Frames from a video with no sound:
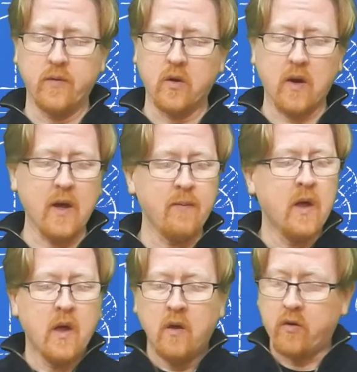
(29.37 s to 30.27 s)
Okay,
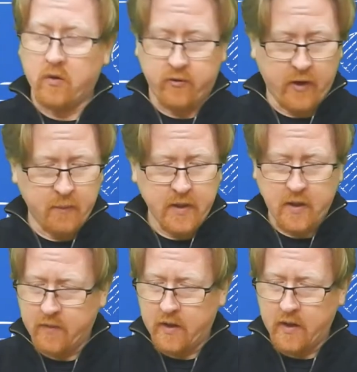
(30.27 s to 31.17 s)
so gentlemen,
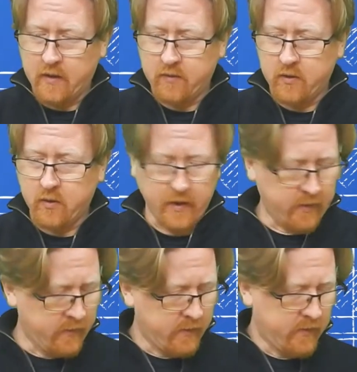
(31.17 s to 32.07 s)
I'm going to have you
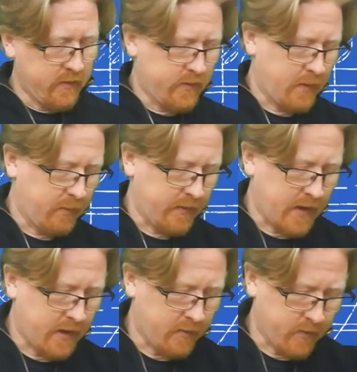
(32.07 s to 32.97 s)
step
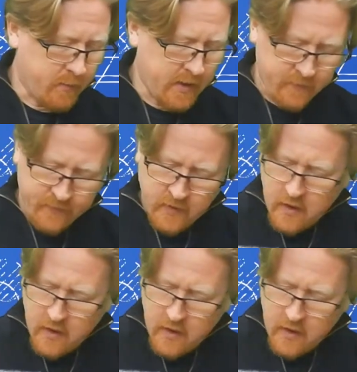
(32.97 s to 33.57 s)
aside here for a minute.